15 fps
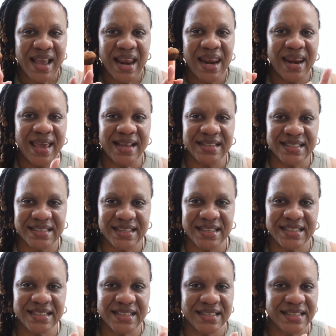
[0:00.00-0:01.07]
late
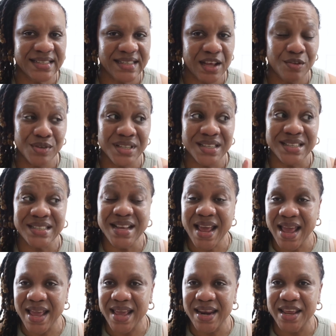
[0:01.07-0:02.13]
60s, 70s,
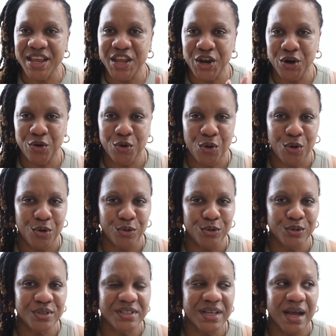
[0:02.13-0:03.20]

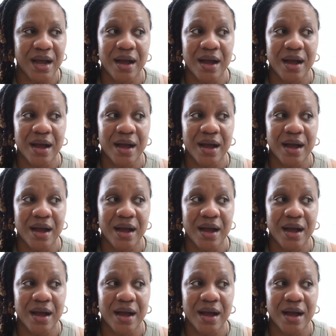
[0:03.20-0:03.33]
80-year-olds.